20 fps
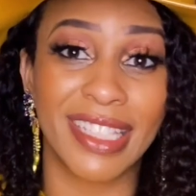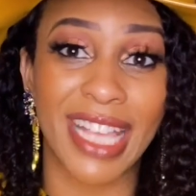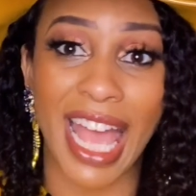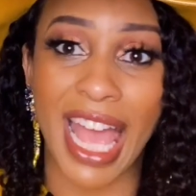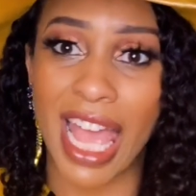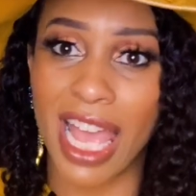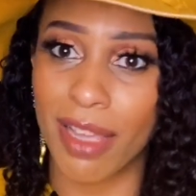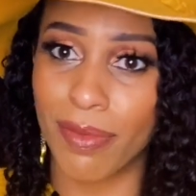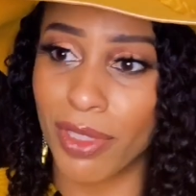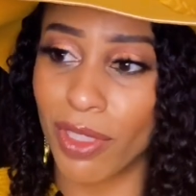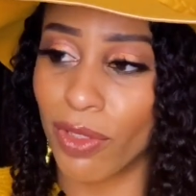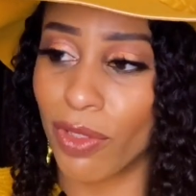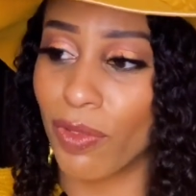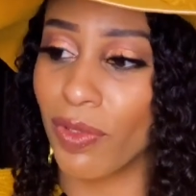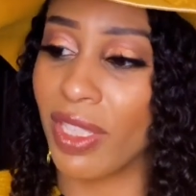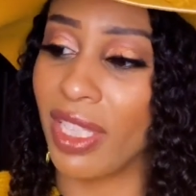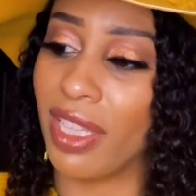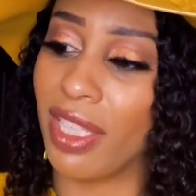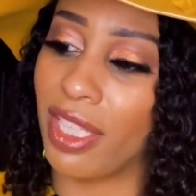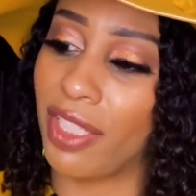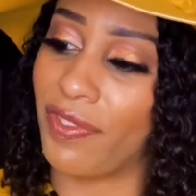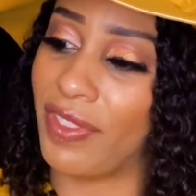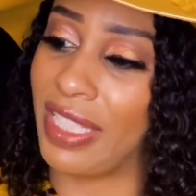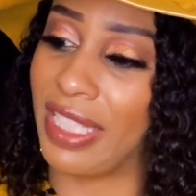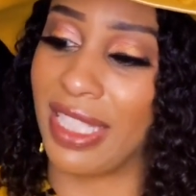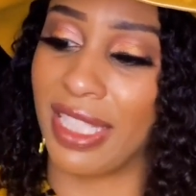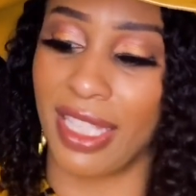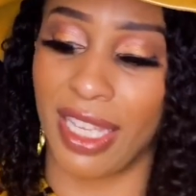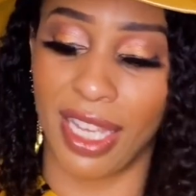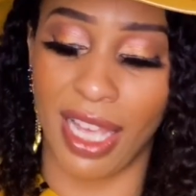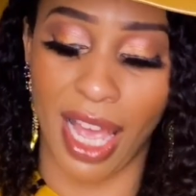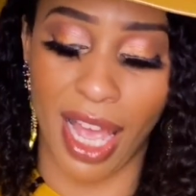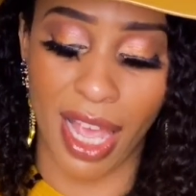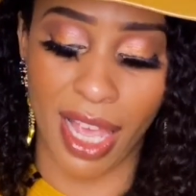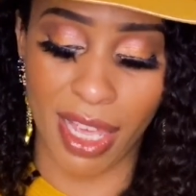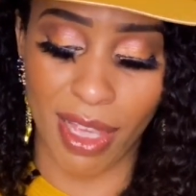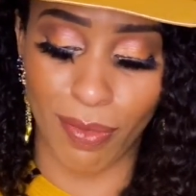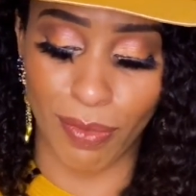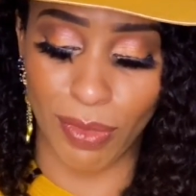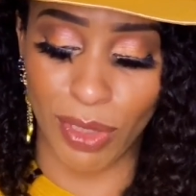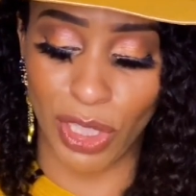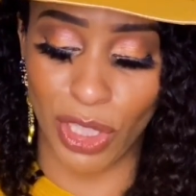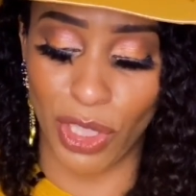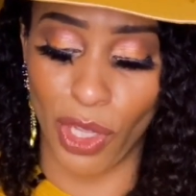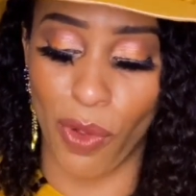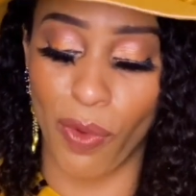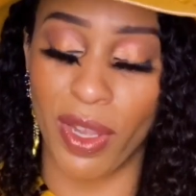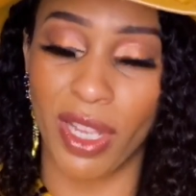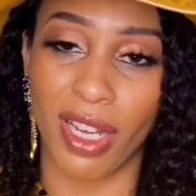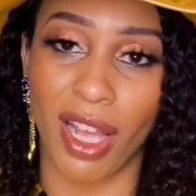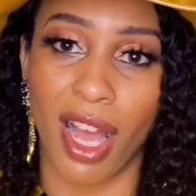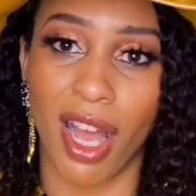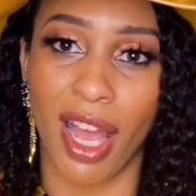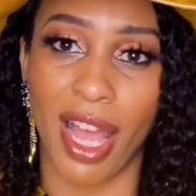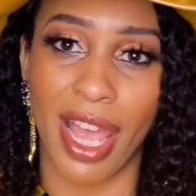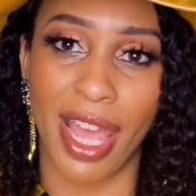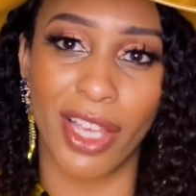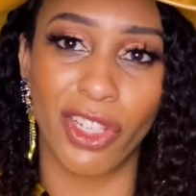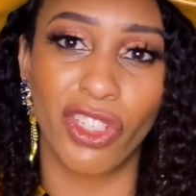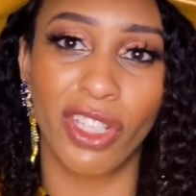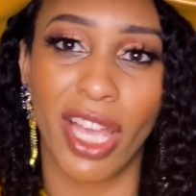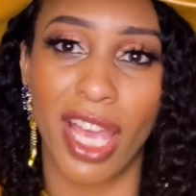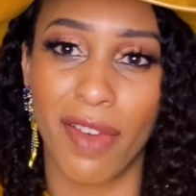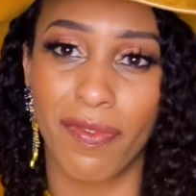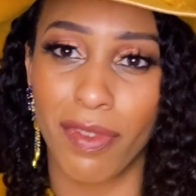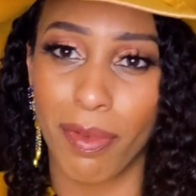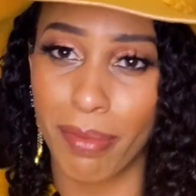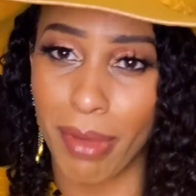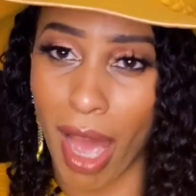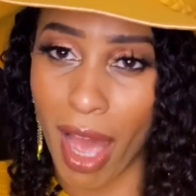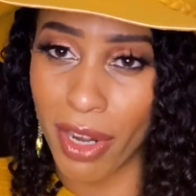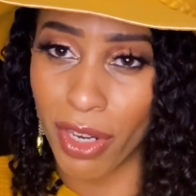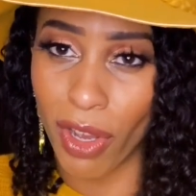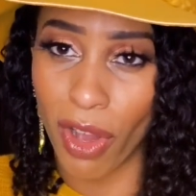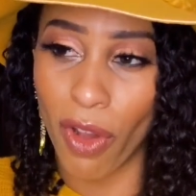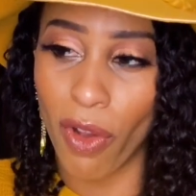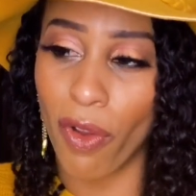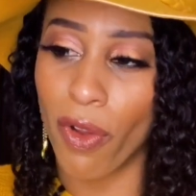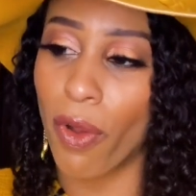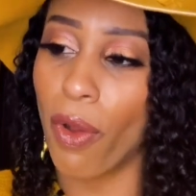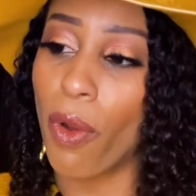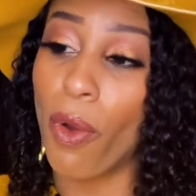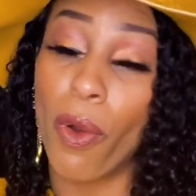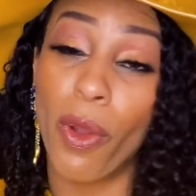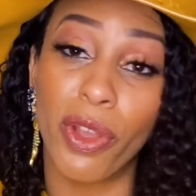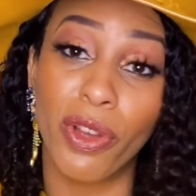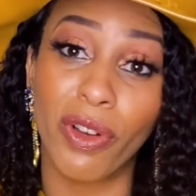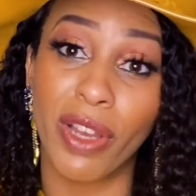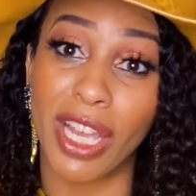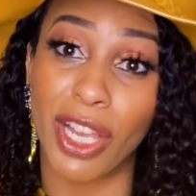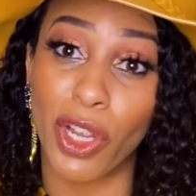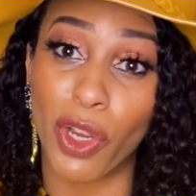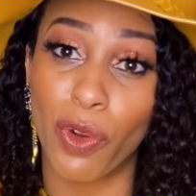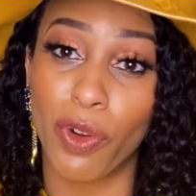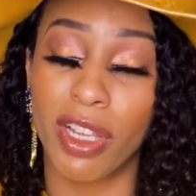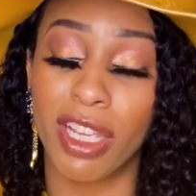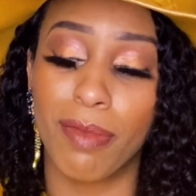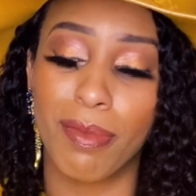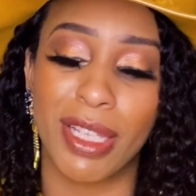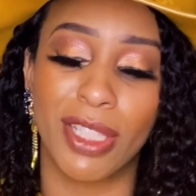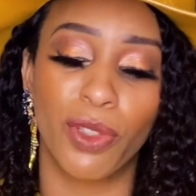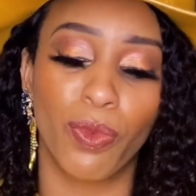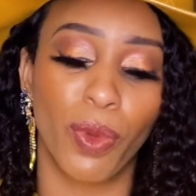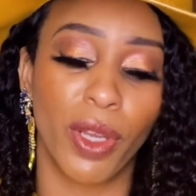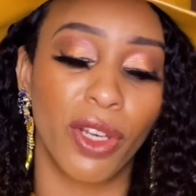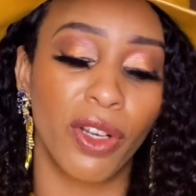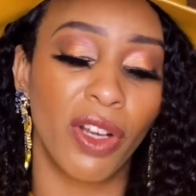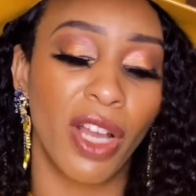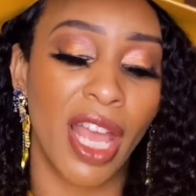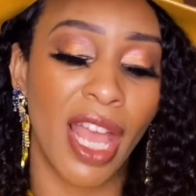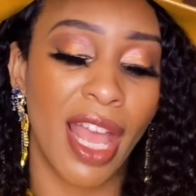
I absolutely love this scent. I am so in awe. I actually have the body oil and cream as well.